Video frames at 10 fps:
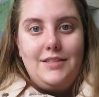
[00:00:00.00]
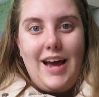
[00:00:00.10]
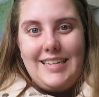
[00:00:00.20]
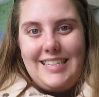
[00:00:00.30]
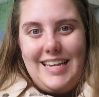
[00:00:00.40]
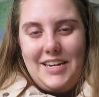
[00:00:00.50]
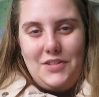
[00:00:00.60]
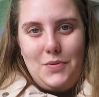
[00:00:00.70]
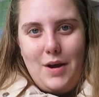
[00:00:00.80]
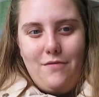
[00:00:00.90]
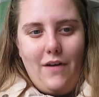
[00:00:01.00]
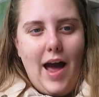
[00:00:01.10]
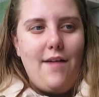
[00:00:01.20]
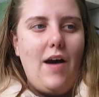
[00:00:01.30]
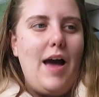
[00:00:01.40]
so as I said, it's
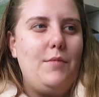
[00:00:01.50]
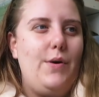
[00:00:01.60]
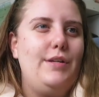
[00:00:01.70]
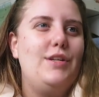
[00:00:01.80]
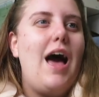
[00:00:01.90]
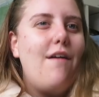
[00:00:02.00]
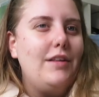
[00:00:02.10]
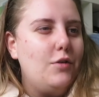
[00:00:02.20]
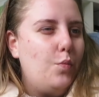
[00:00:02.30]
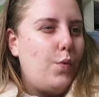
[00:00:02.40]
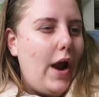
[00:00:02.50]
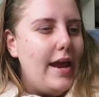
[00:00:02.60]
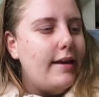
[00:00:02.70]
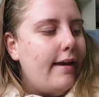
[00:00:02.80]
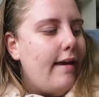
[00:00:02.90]
2:05. I'm going to have a little
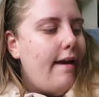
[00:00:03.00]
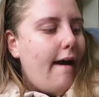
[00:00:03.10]
break